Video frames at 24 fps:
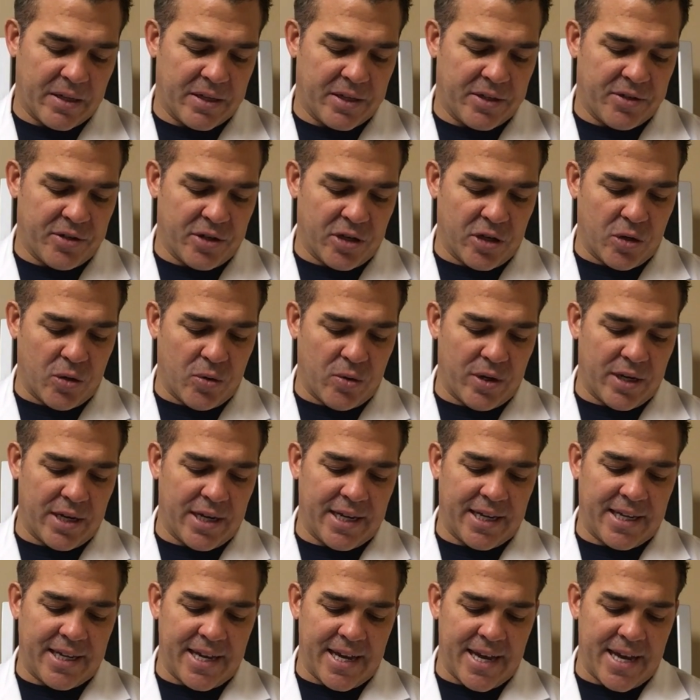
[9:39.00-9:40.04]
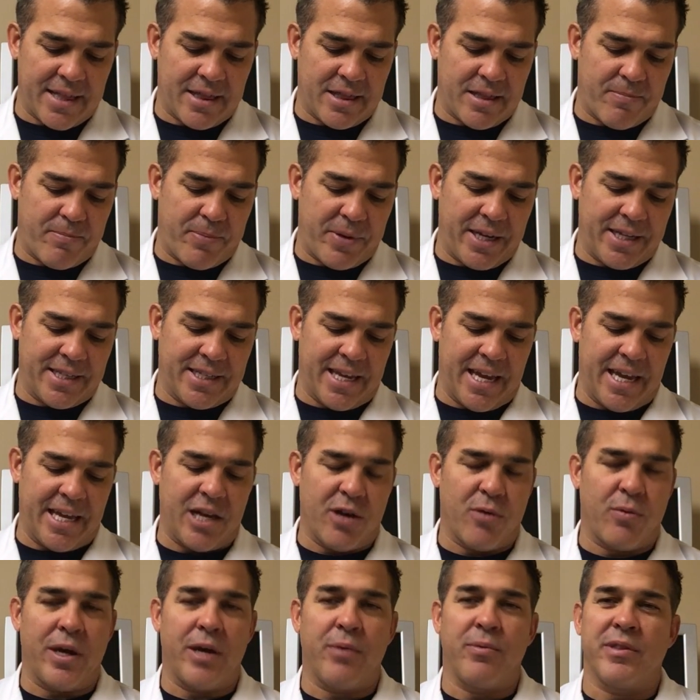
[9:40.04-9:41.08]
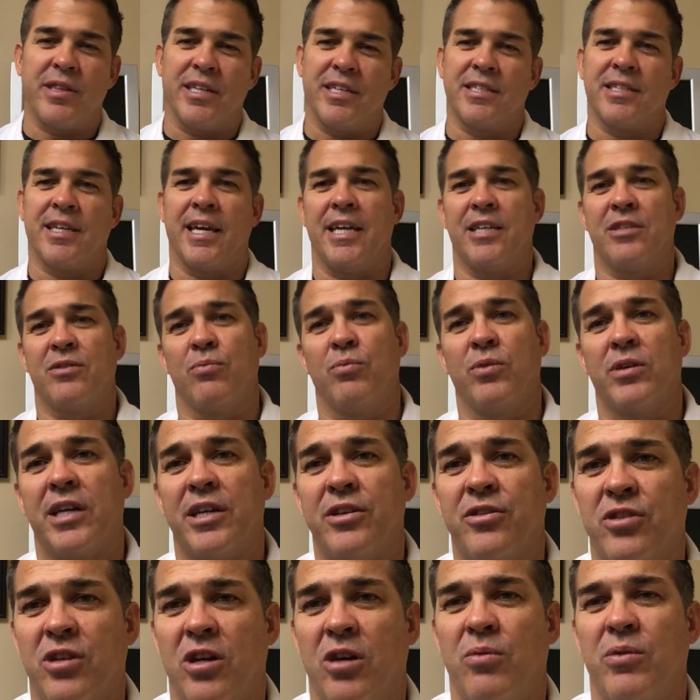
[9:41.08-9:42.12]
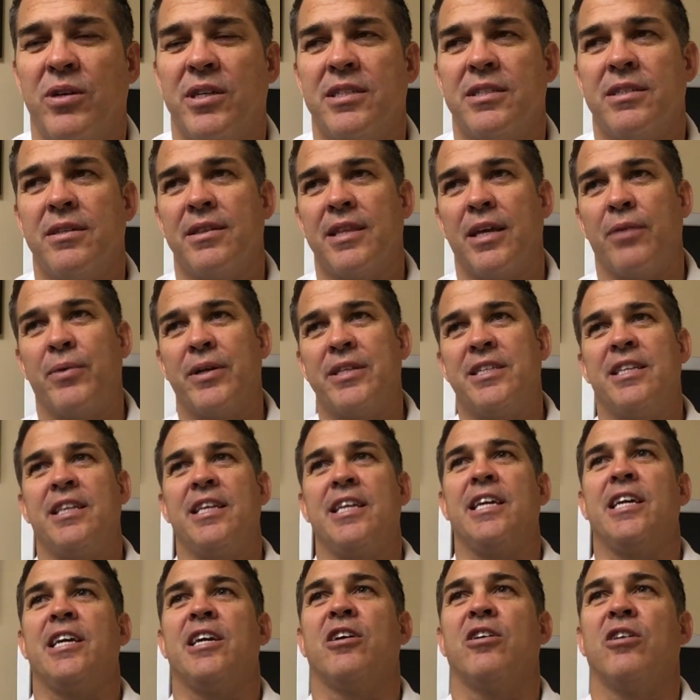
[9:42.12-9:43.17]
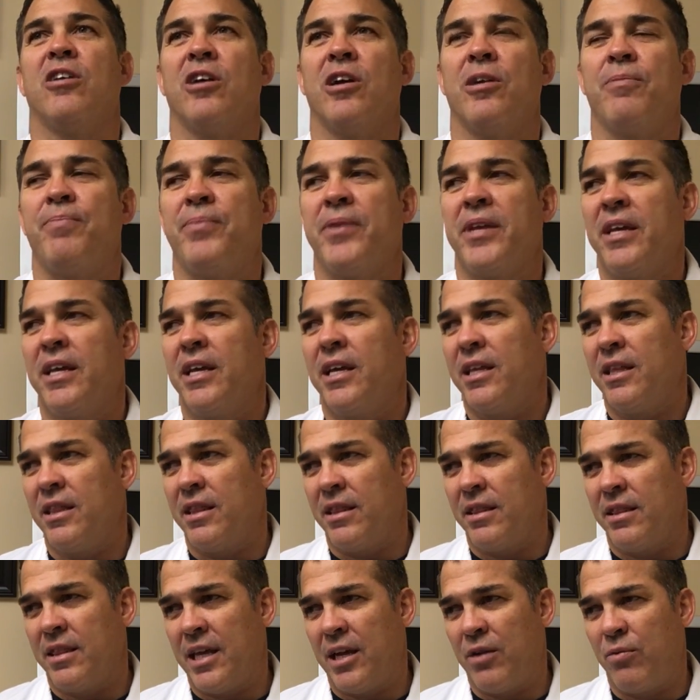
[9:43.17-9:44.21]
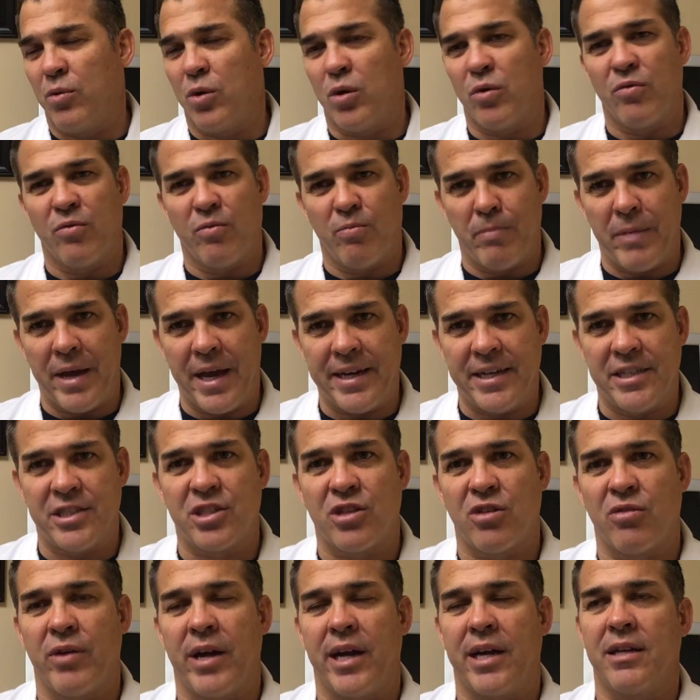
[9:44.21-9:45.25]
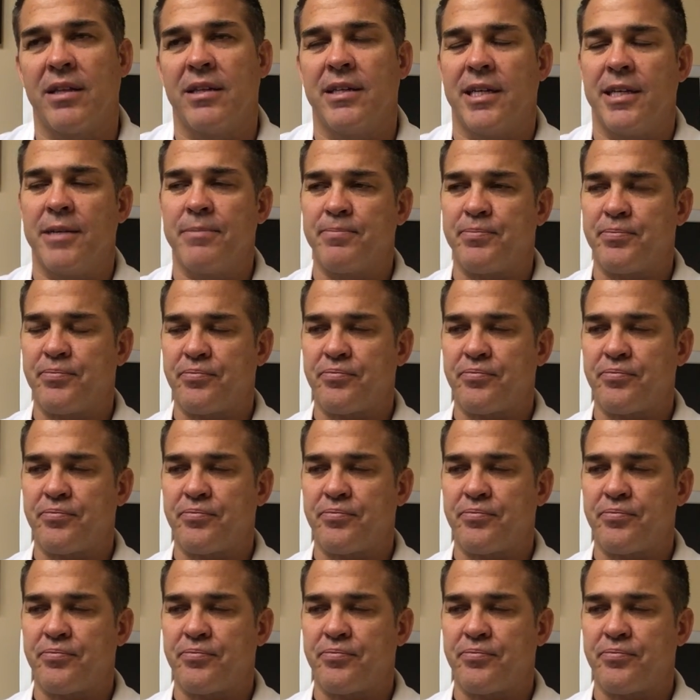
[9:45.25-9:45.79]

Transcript: So again, the big takeaway with this case and what I saw was they went to the ER, they weren't managed correctly,